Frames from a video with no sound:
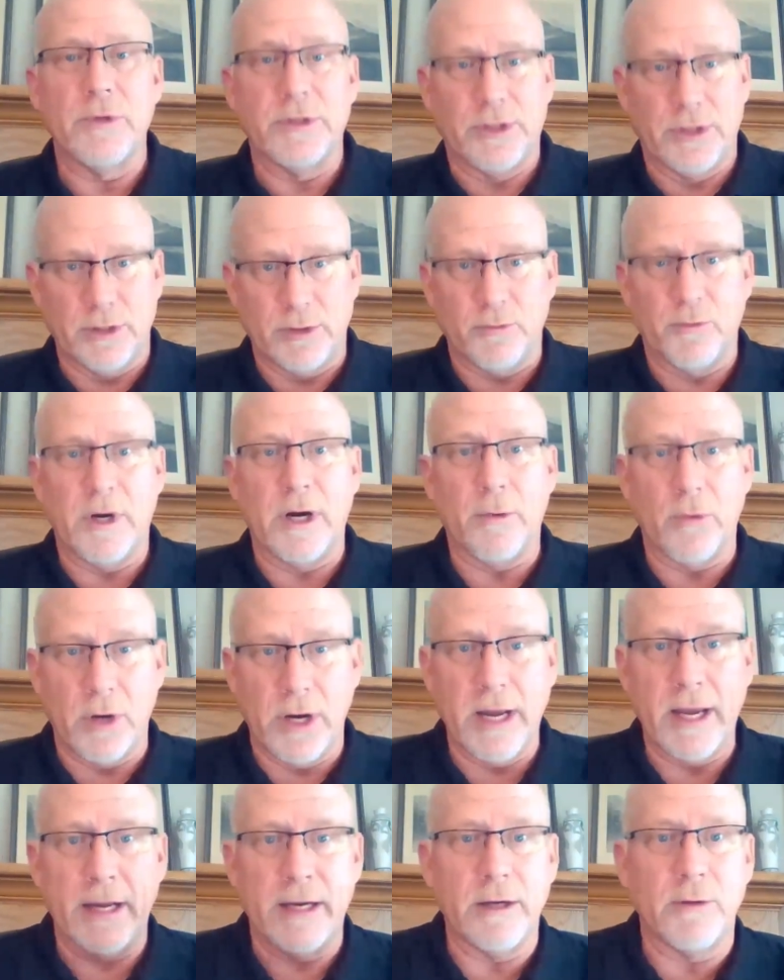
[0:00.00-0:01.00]
which is where
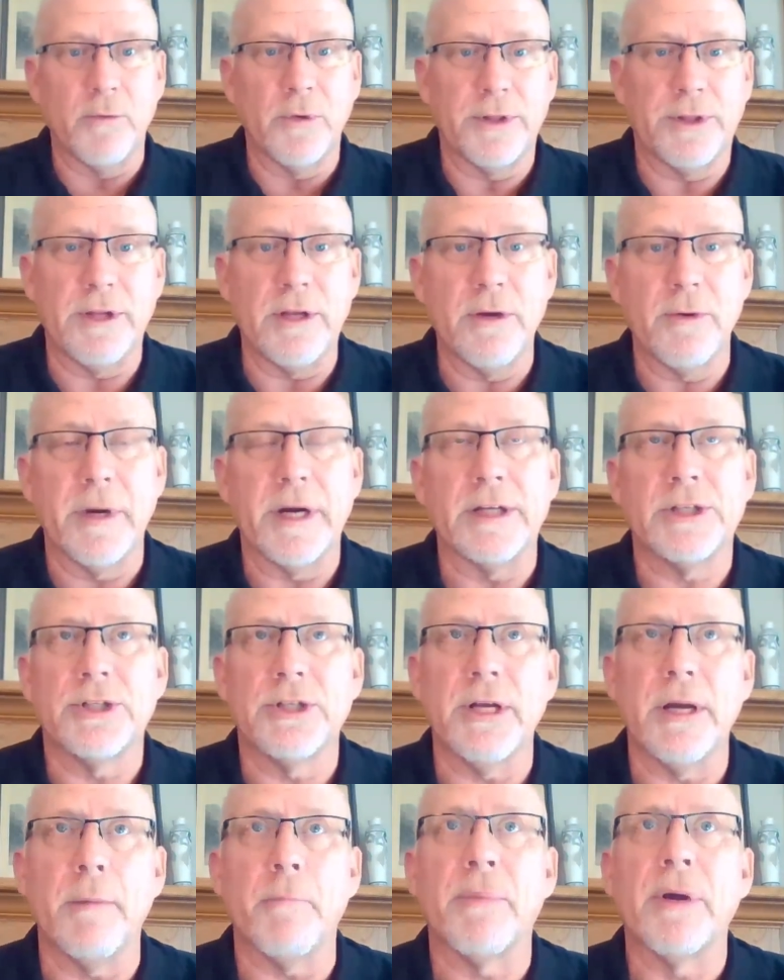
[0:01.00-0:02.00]
we're headed with US
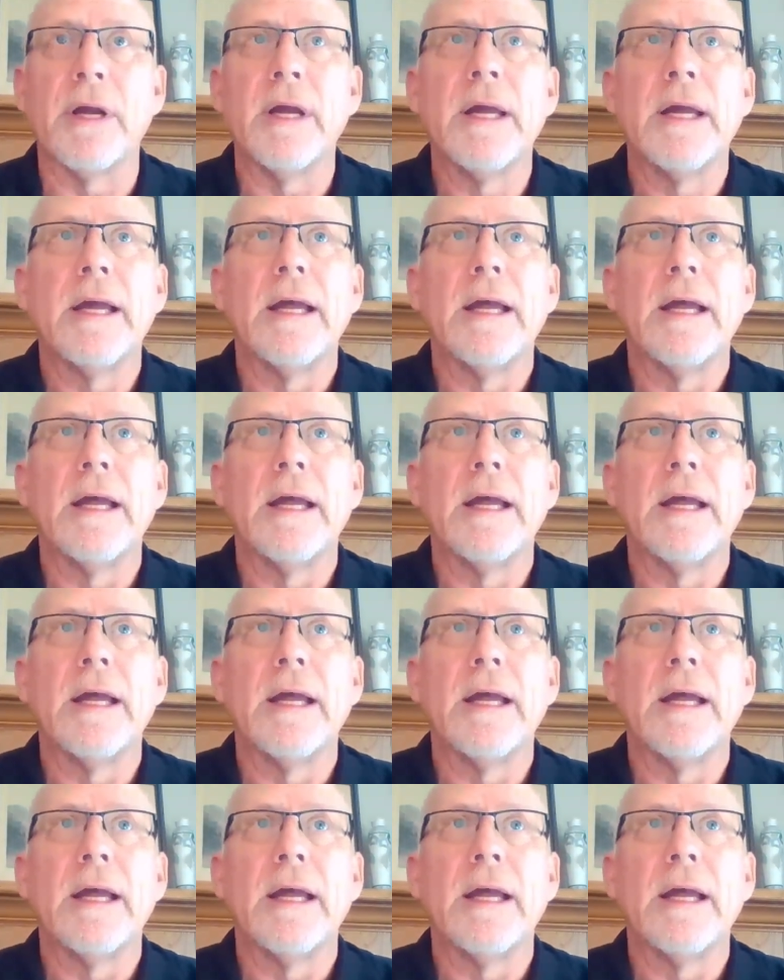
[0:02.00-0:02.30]
SHIP,